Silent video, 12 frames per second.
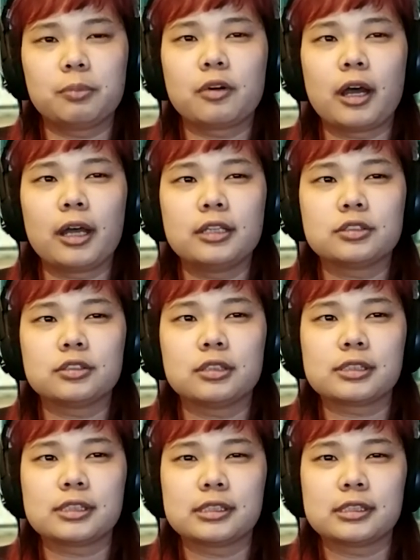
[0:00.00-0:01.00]
pry
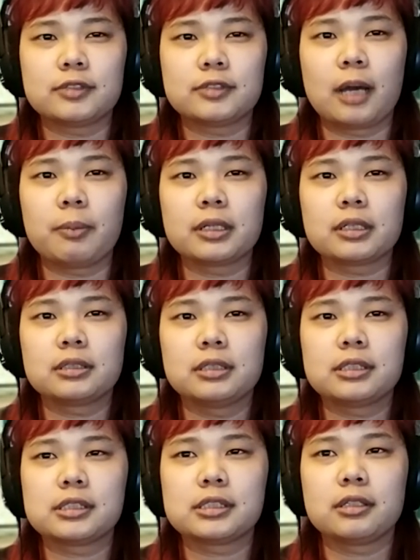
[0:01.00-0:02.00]
into a sensitive topic
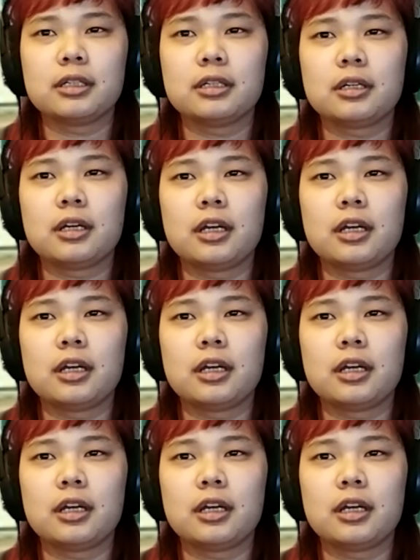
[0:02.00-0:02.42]
necessarily.